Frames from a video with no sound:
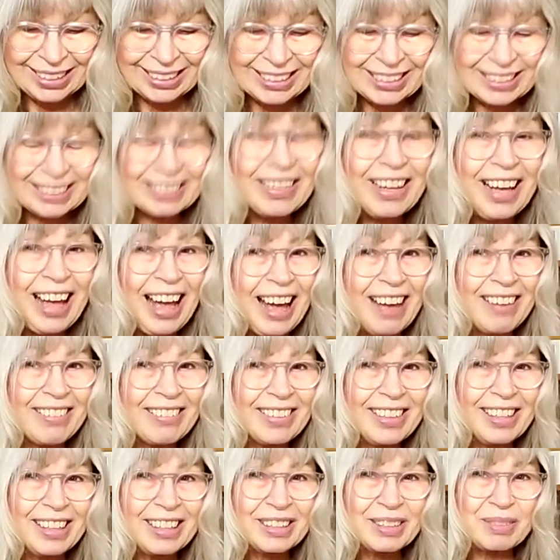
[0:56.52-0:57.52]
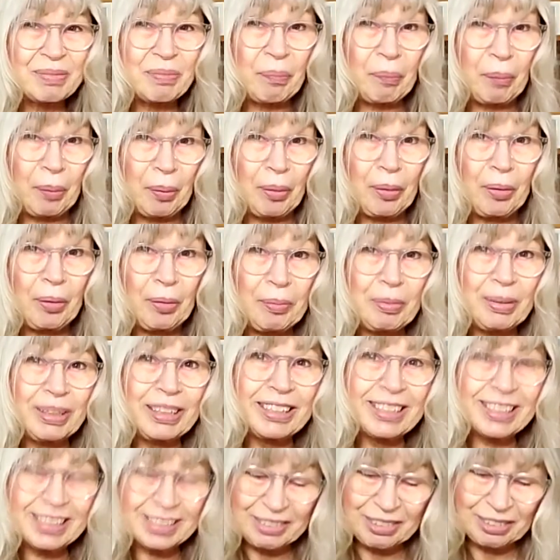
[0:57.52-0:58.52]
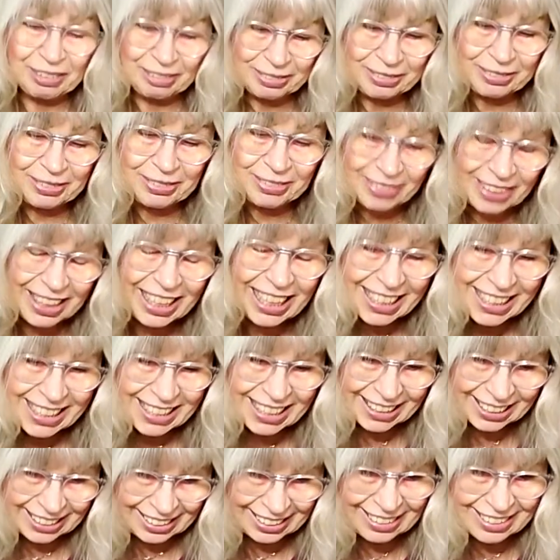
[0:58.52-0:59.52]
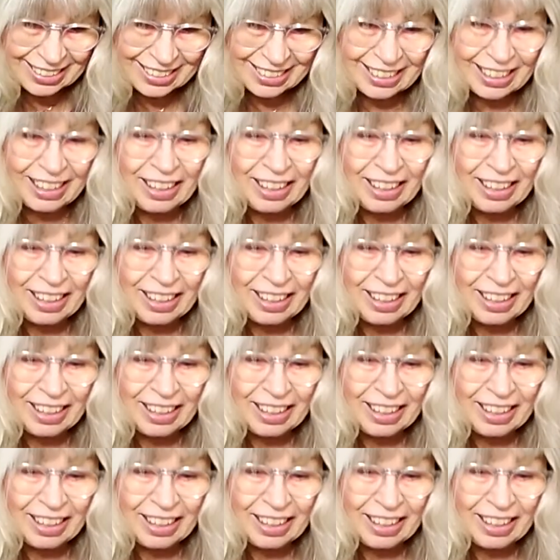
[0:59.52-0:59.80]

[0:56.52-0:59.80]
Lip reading: So I have these bourbon soaked raisins.